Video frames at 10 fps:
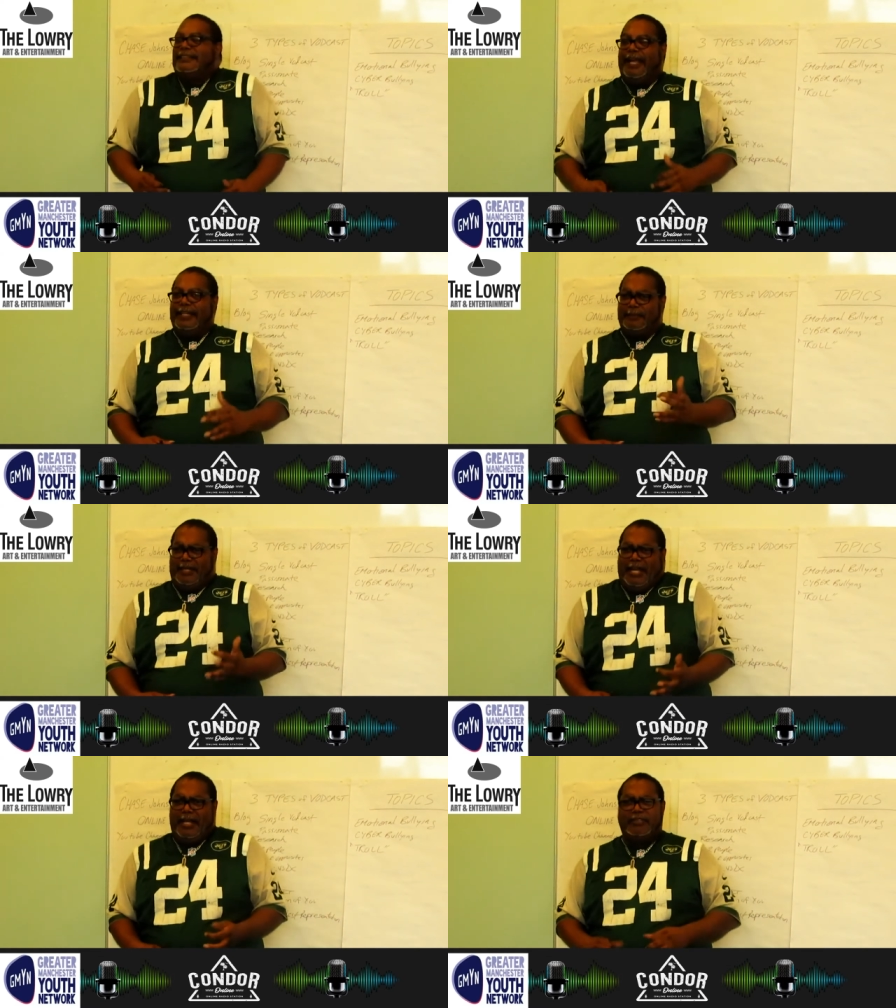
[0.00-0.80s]
change my
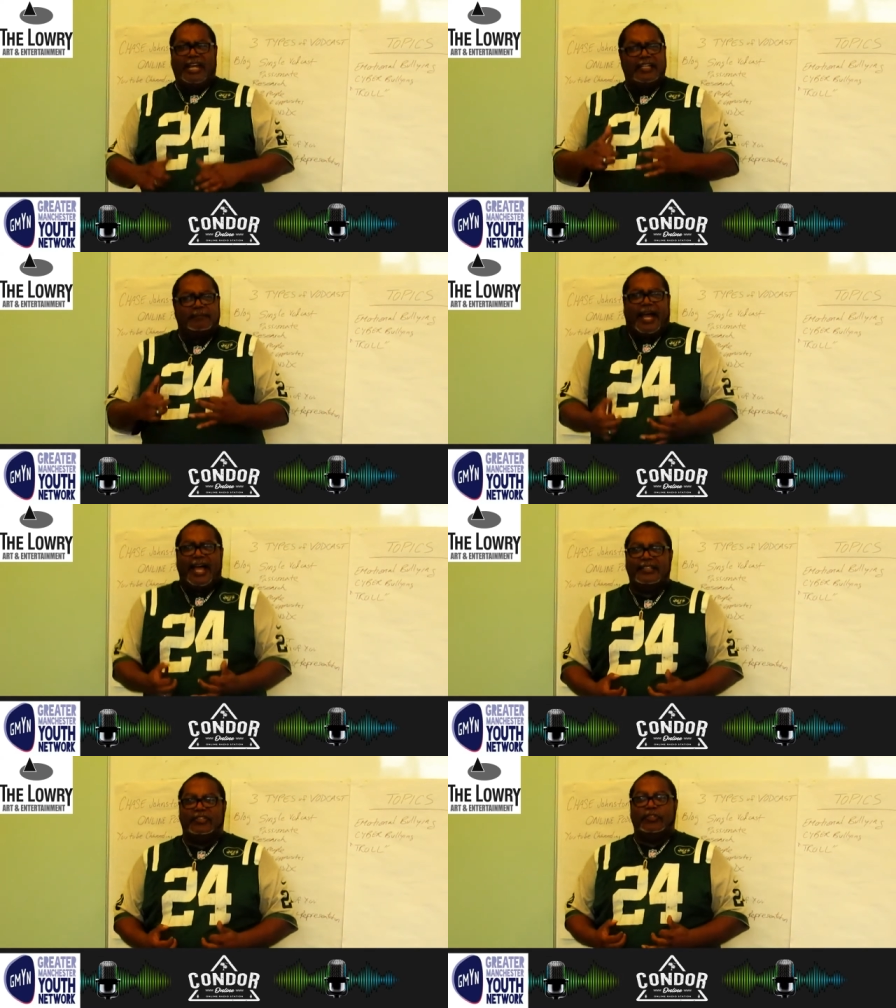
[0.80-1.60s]
name, change my
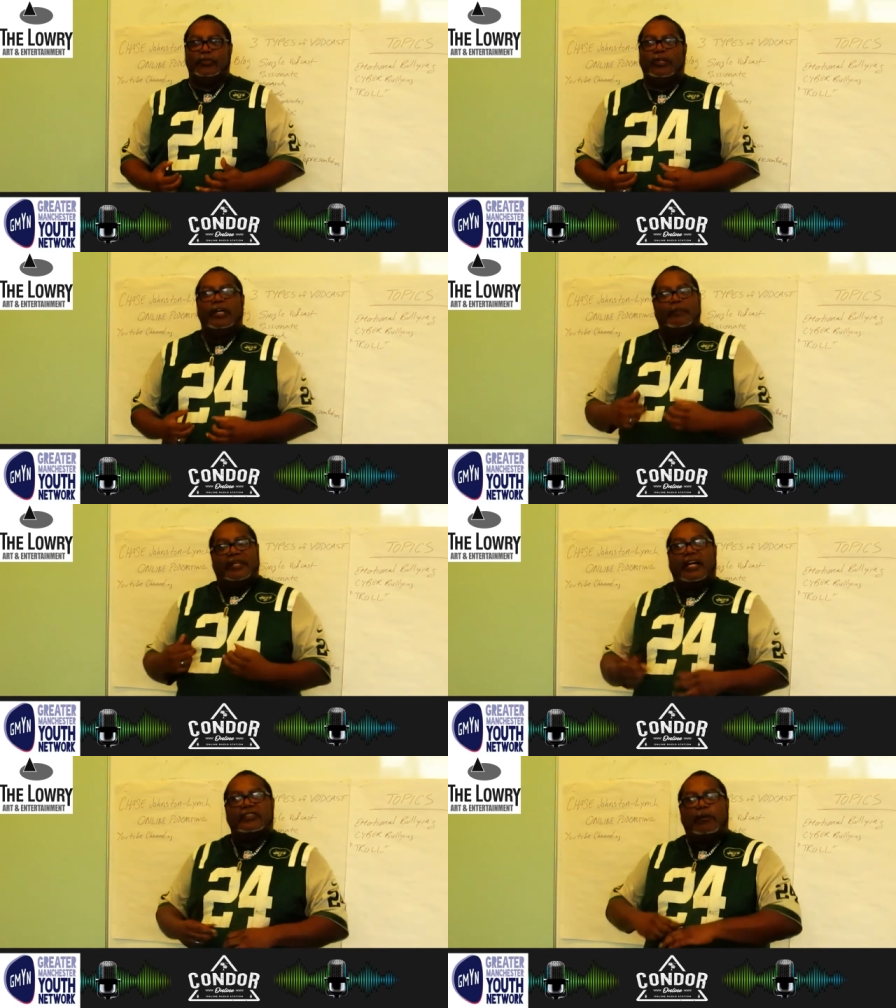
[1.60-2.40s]
attitude,
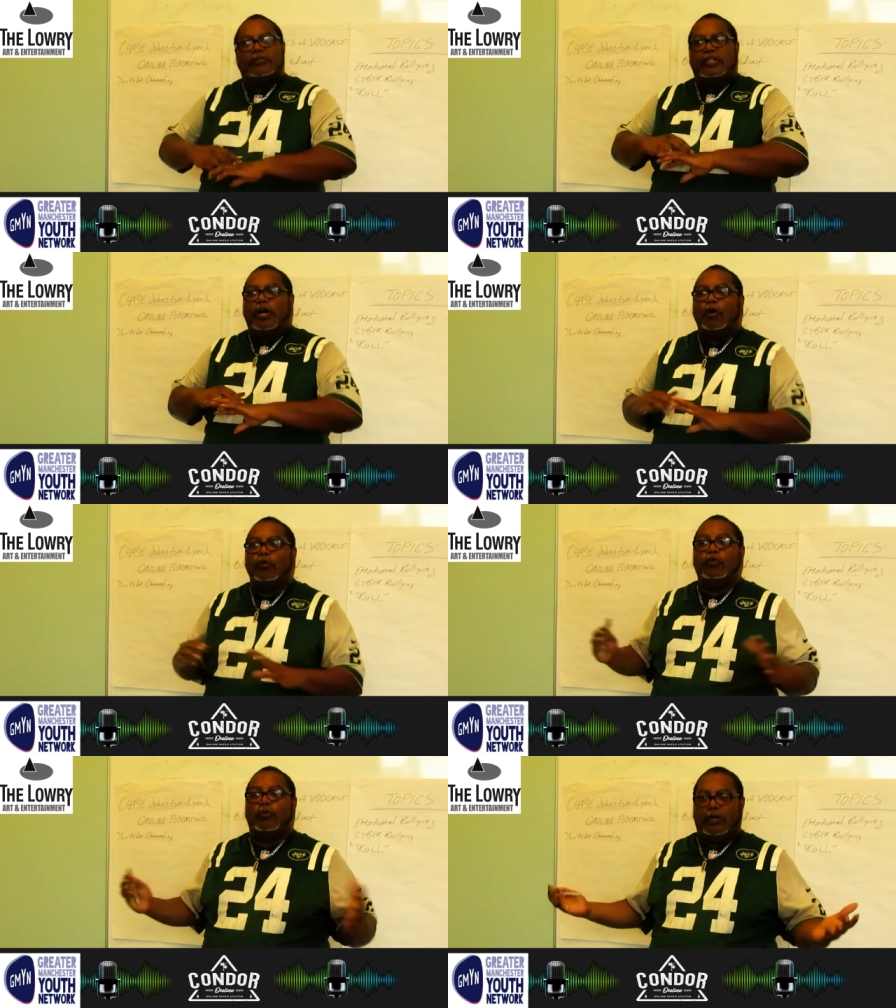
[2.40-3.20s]
because I was in a
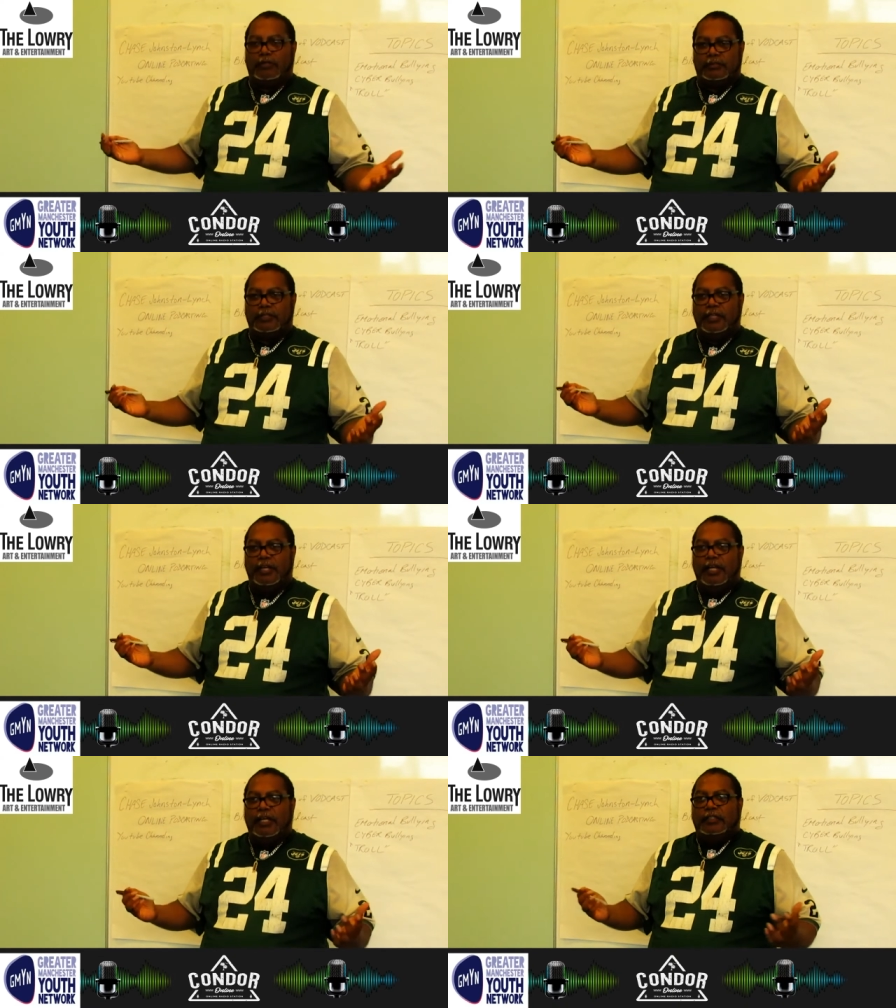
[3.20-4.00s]
whole new world.
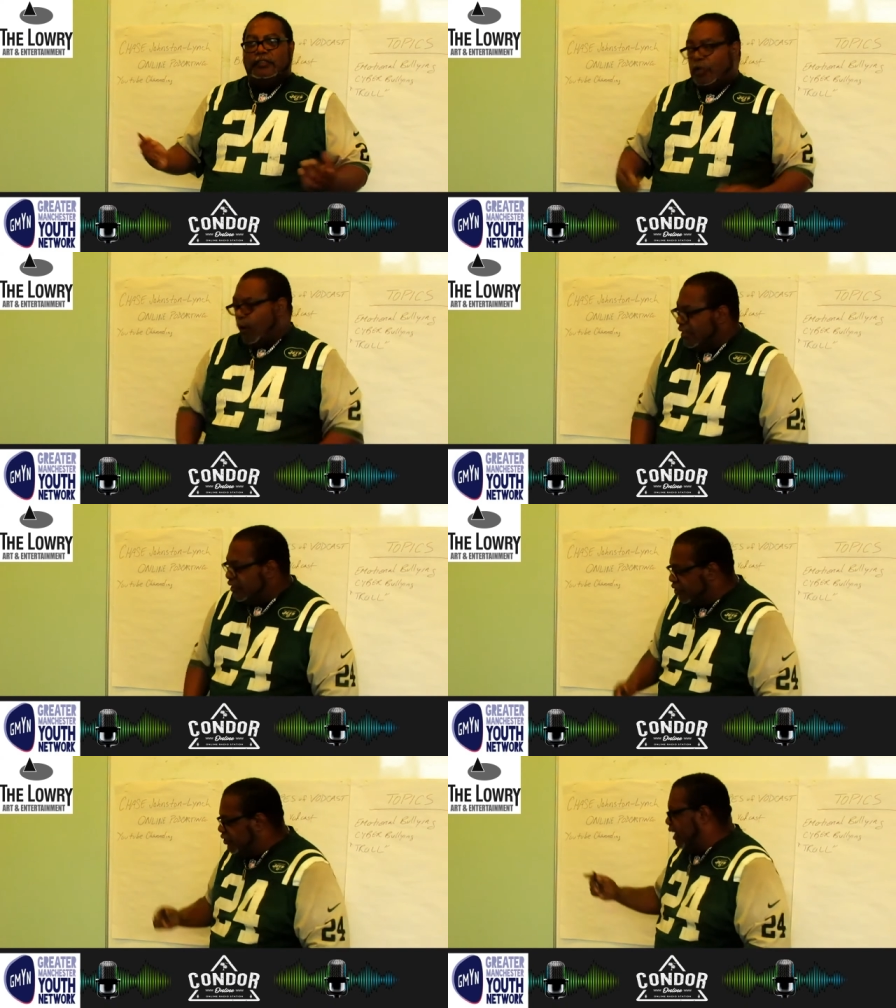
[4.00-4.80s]
So I just